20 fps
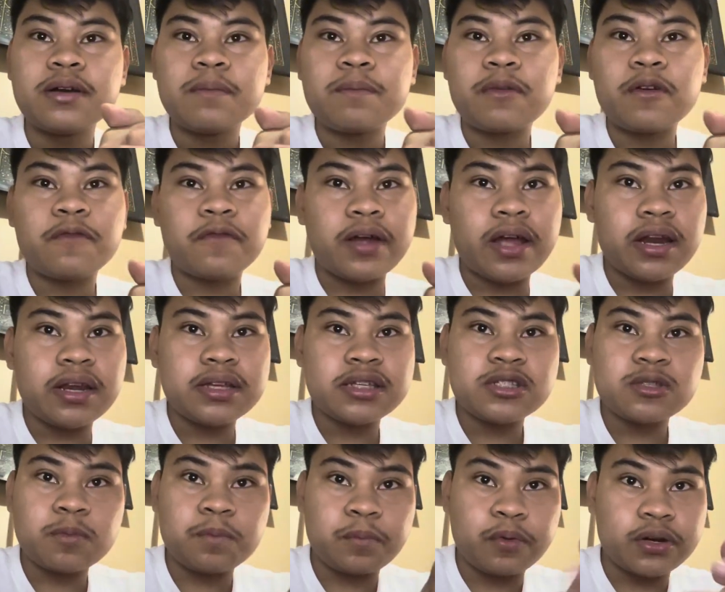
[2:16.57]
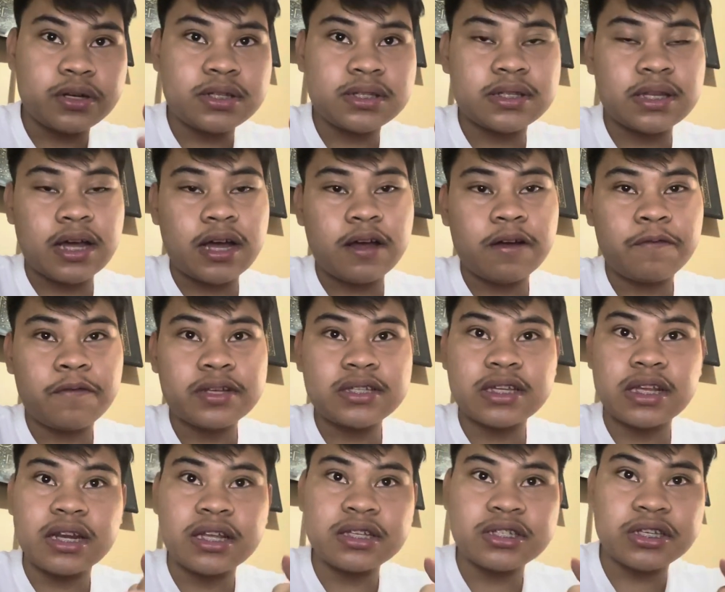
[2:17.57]
profiling supports the
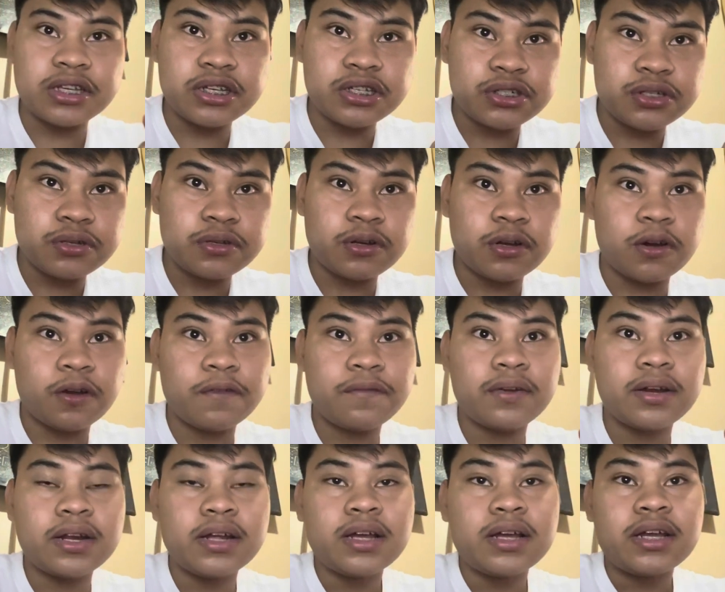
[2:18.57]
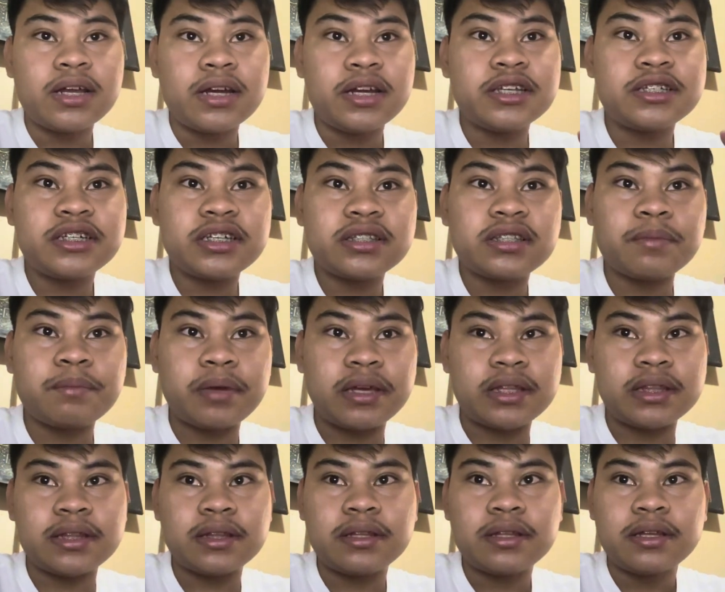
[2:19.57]
facilitation of
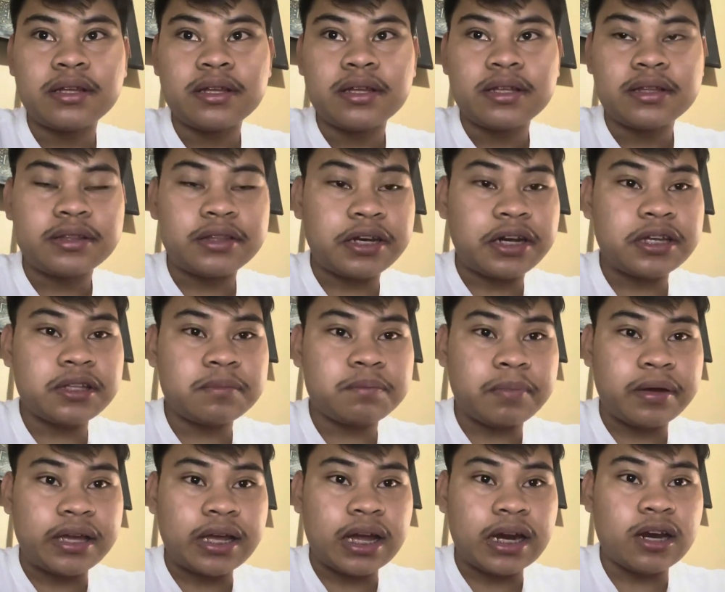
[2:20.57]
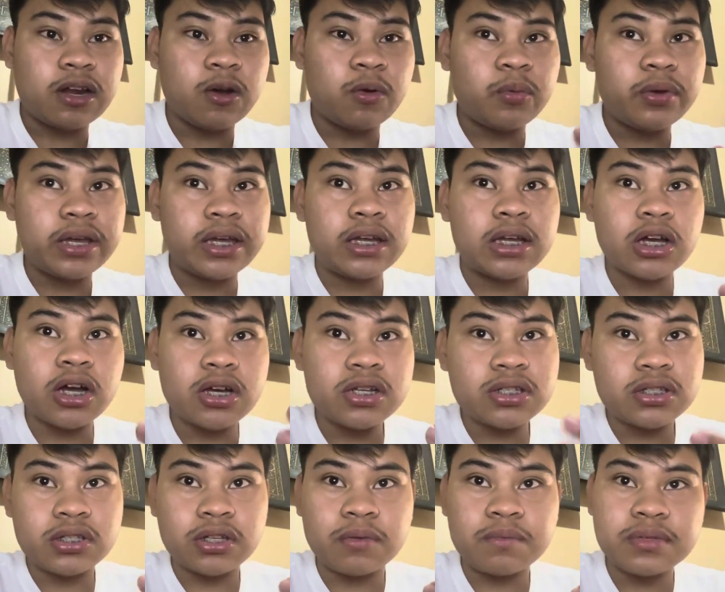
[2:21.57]
legitimate trade by allowing
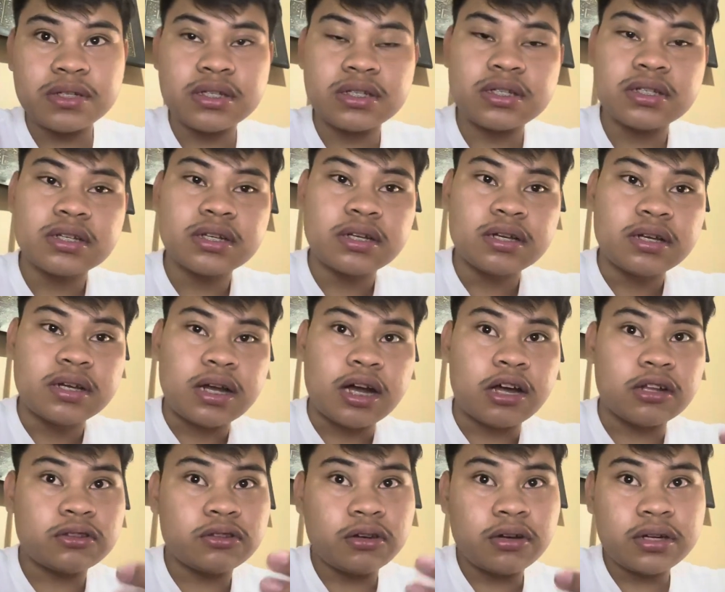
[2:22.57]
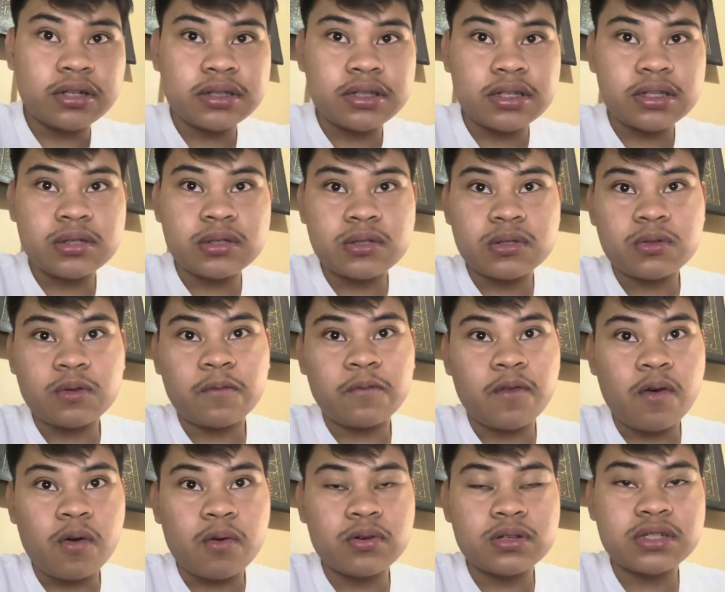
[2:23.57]
customs authorities to
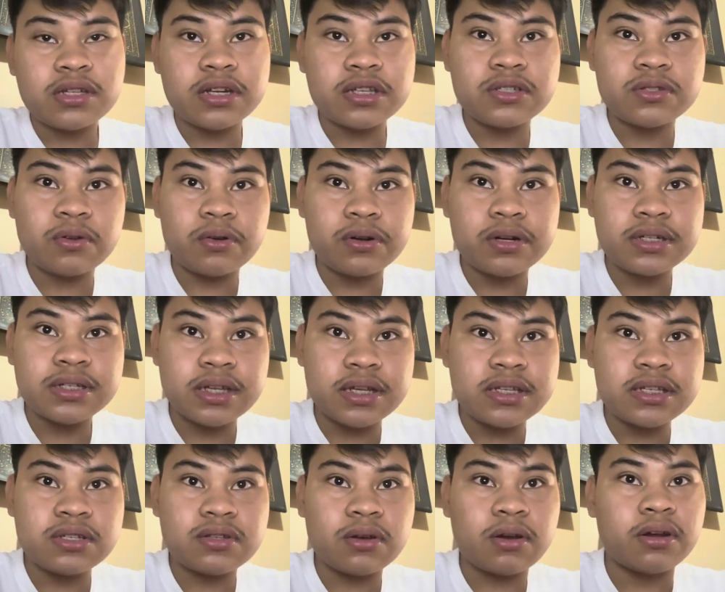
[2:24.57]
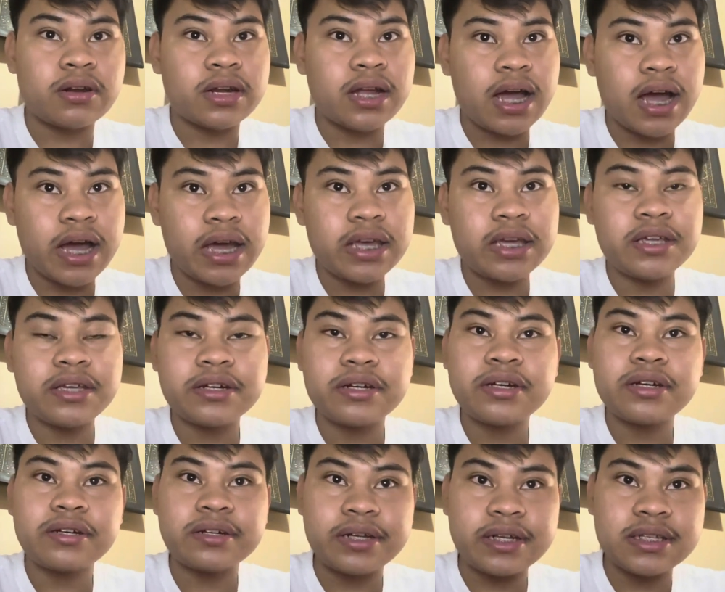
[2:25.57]
focus resources on higher
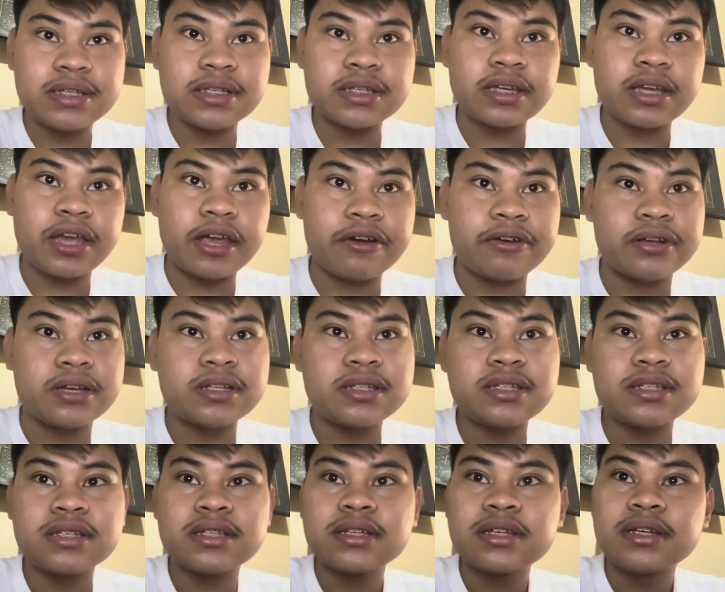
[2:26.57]
risk areas